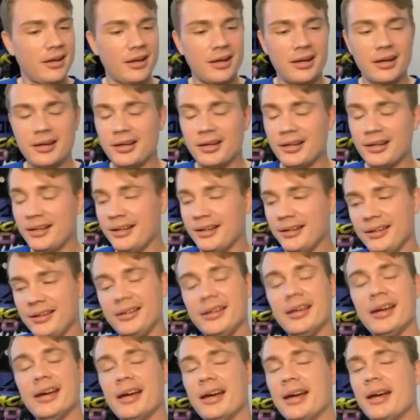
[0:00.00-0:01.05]
Uh,
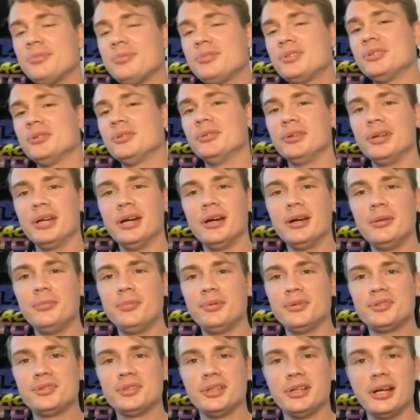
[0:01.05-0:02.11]
yeah, absolutely. one hundred
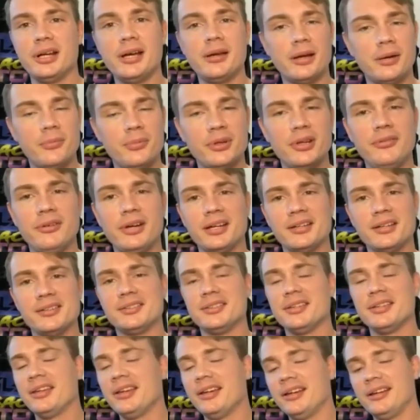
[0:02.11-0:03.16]
percent. I, I believe I could
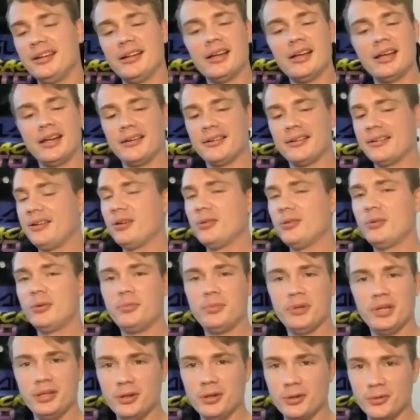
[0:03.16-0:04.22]
say that. Like, there
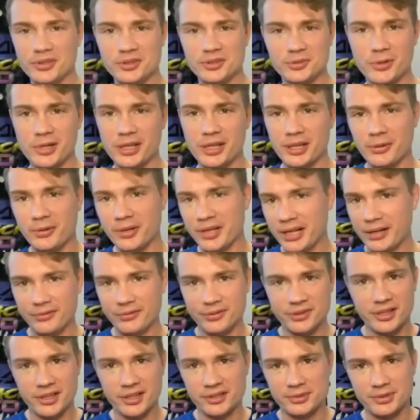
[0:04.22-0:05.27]
would be no reason why they would
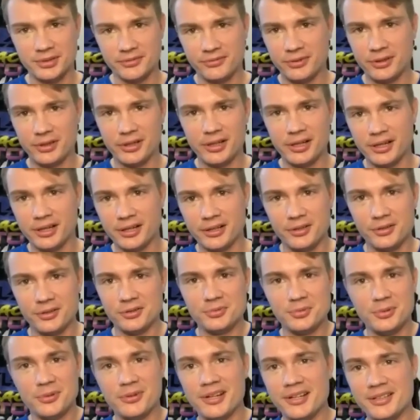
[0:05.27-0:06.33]
advertise me if they're not going to
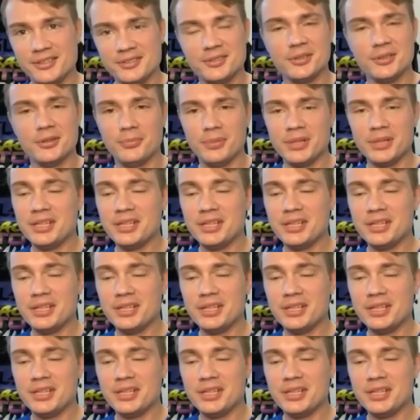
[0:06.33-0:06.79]
use me, right? So